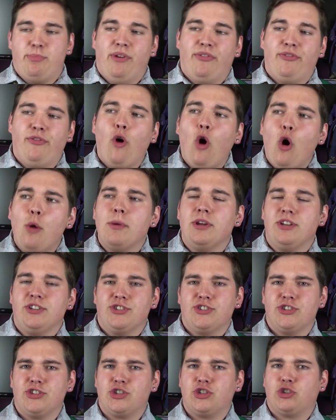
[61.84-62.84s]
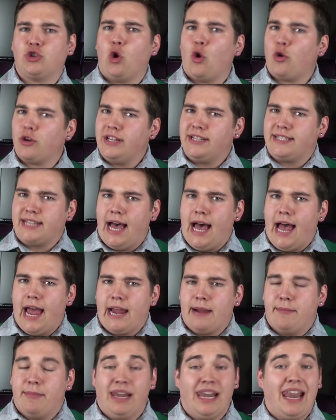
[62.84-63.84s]
Performance, story
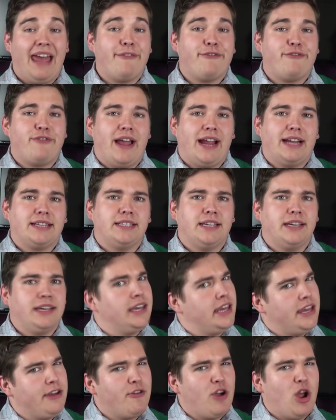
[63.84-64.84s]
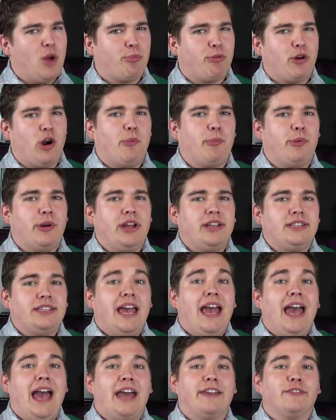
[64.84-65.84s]
time, laugh factor, era appropriate,
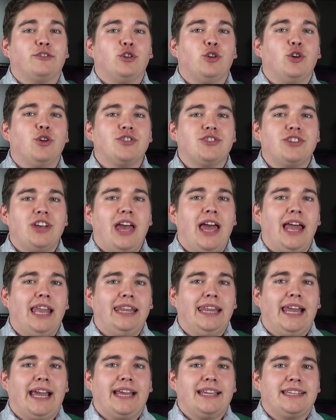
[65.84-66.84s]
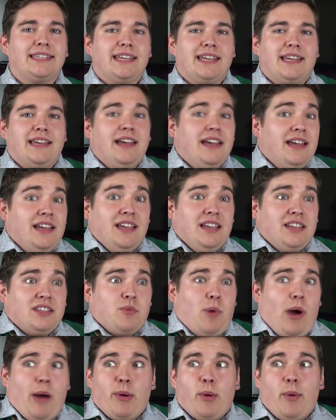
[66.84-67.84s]
and of course, legacy.
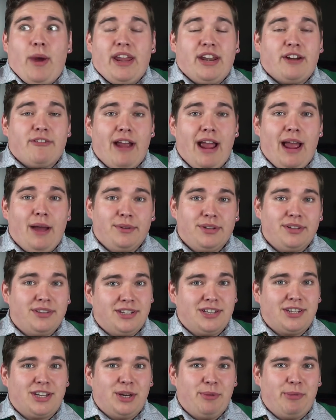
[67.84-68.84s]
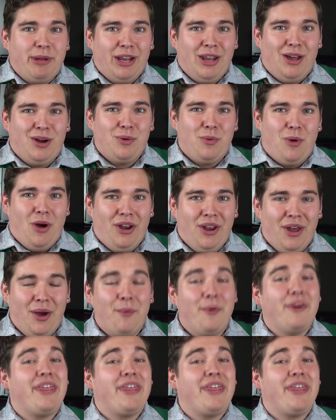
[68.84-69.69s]
So while we're waiting around, this is going to be a long one.